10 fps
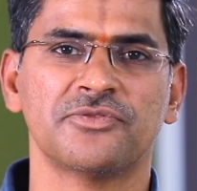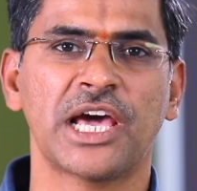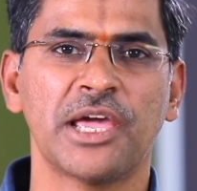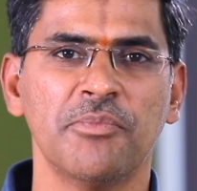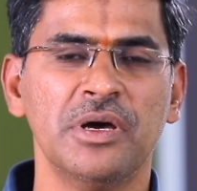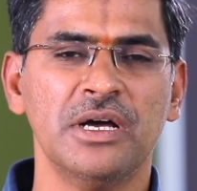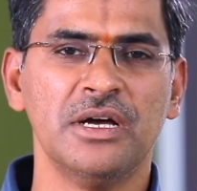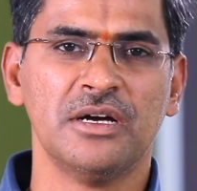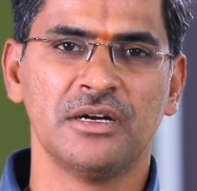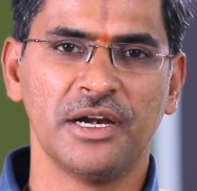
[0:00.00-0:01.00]
time
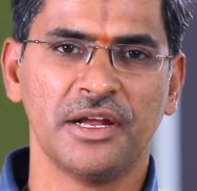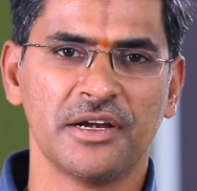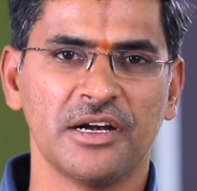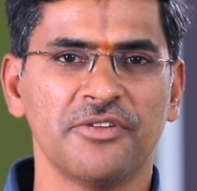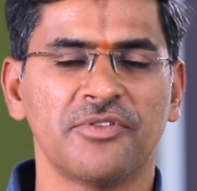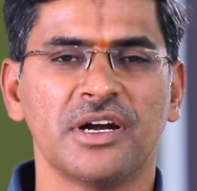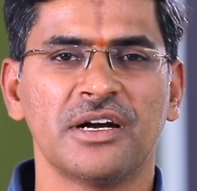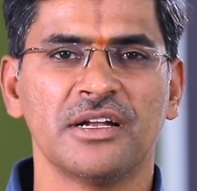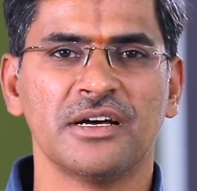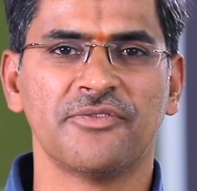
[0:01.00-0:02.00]
dedicatedly for
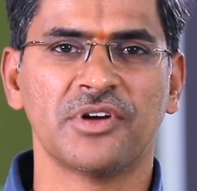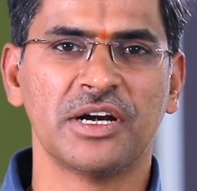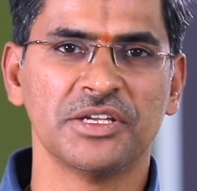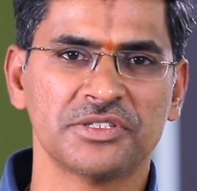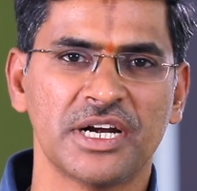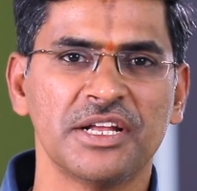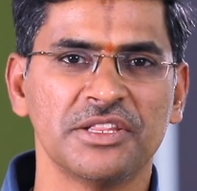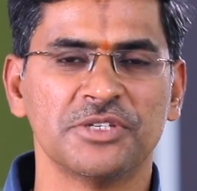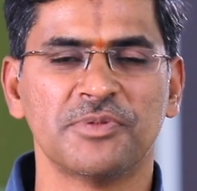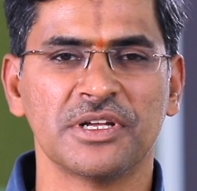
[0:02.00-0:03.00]
un for understanding
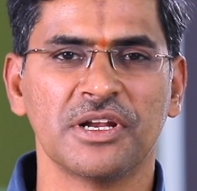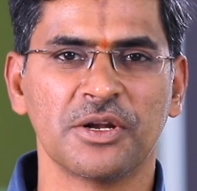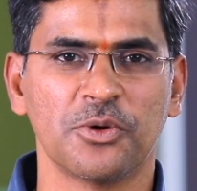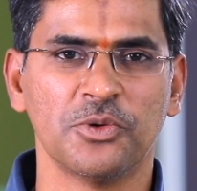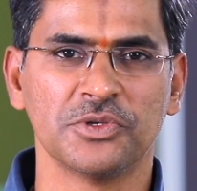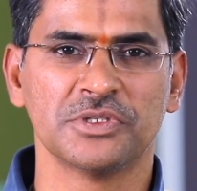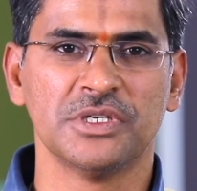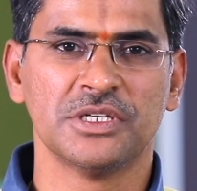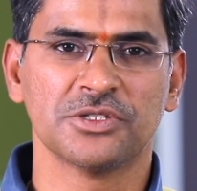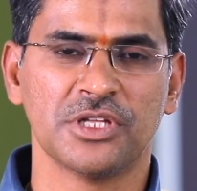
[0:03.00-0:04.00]
this particular course.
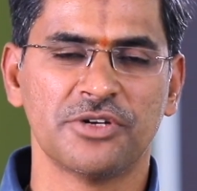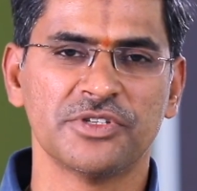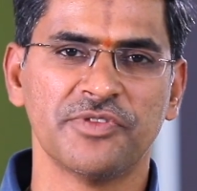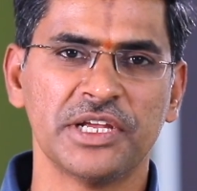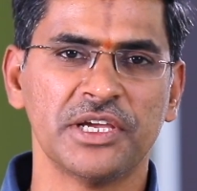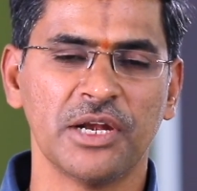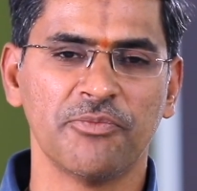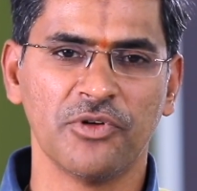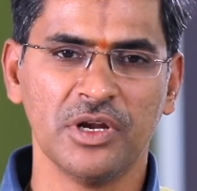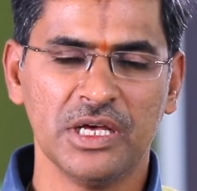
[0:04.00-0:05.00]
So that was very helpful.